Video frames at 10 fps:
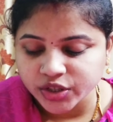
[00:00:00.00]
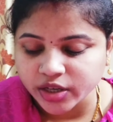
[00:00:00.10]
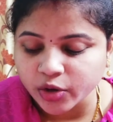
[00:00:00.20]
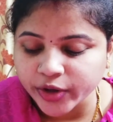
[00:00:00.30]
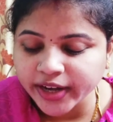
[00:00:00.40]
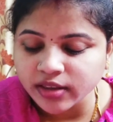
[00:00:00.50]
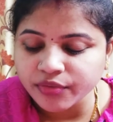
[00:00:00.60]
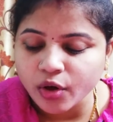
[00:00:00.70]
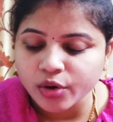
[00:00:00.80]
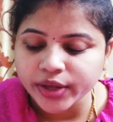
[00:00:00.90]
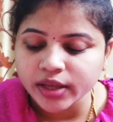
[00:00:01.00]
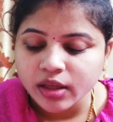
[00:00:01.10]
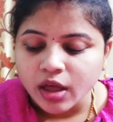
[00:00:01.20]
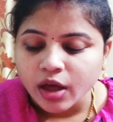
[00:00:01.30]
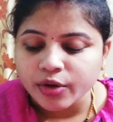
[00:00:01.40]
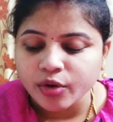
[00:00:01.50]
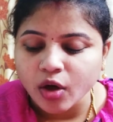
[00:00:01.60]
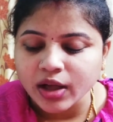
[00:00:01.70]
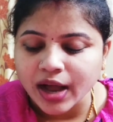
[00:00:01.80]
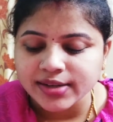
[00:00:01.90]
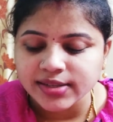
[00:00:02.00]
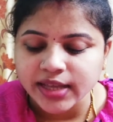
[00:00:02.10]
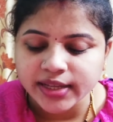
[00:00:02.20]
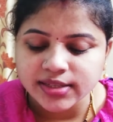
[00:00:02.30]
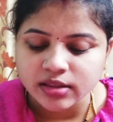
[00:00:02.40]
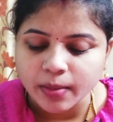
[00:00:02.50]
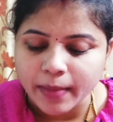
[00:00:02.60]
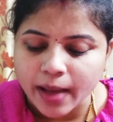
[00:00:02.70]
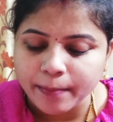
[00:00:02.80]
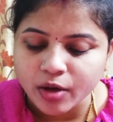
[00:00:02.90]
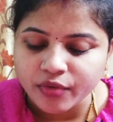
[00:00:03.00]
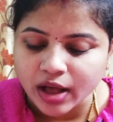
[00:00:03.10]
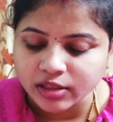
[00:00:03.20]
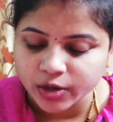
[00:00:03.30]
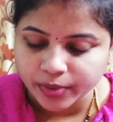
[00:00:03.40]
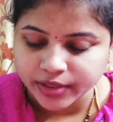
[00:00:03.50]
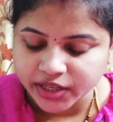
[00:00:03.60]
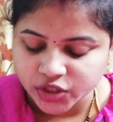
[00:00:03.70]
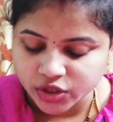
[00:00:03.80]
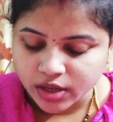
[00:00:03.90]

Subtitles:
Locate the following rock art sites in the map of Andhra Pradesh.